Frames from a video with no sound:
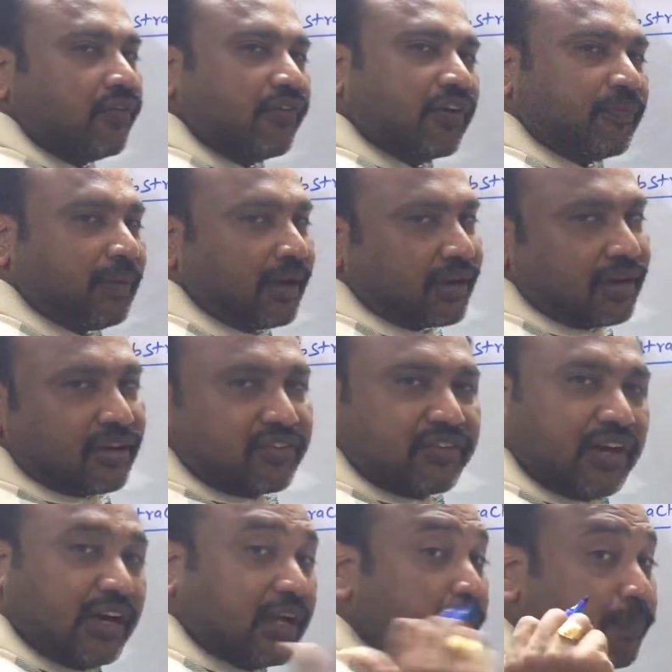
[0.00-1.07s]
For better
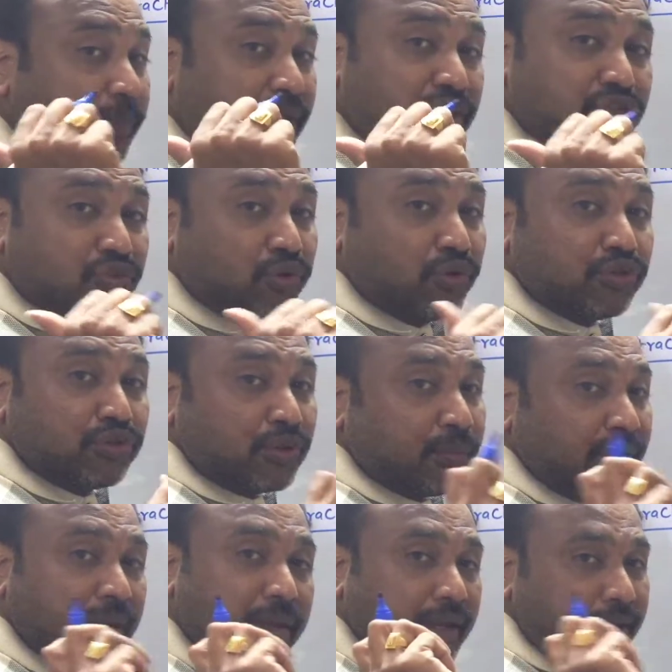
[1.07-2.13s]
understanding, please go through
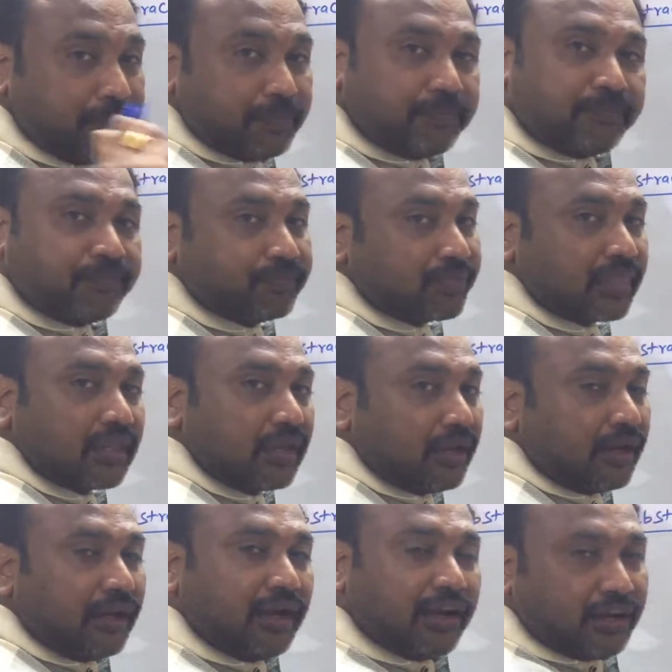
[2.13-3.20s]
my
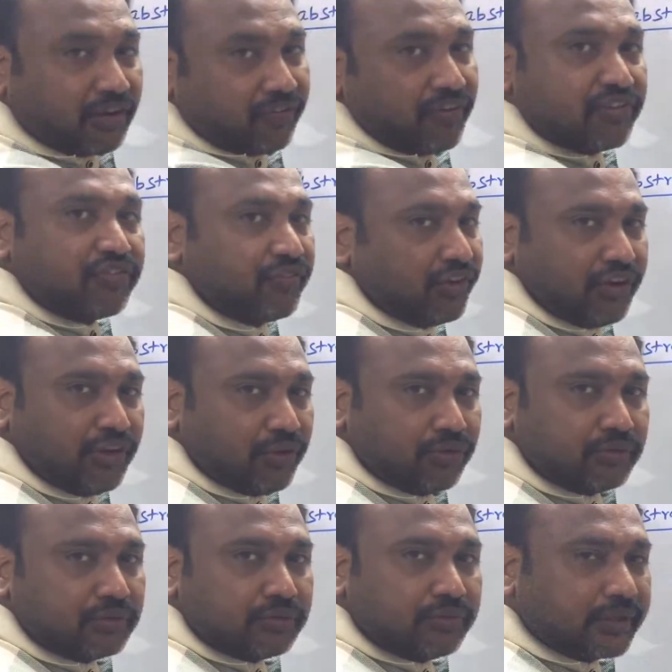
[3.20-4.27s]
interface
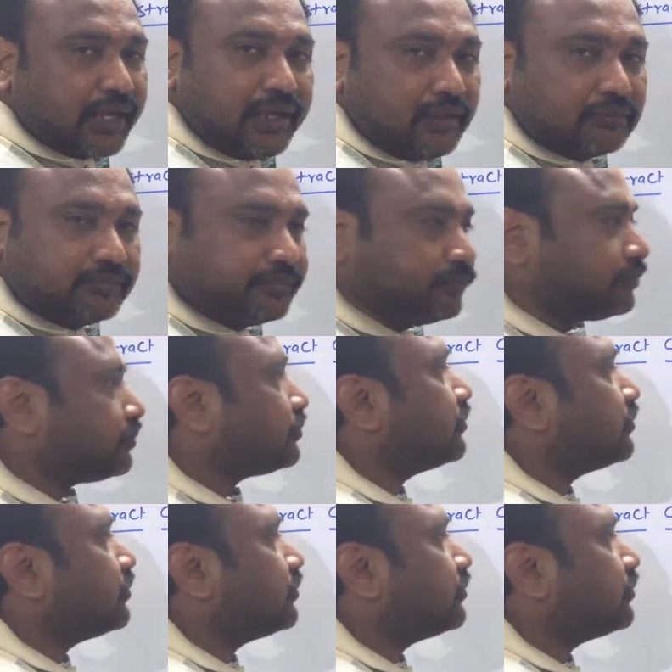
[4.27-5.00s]
video. Okay?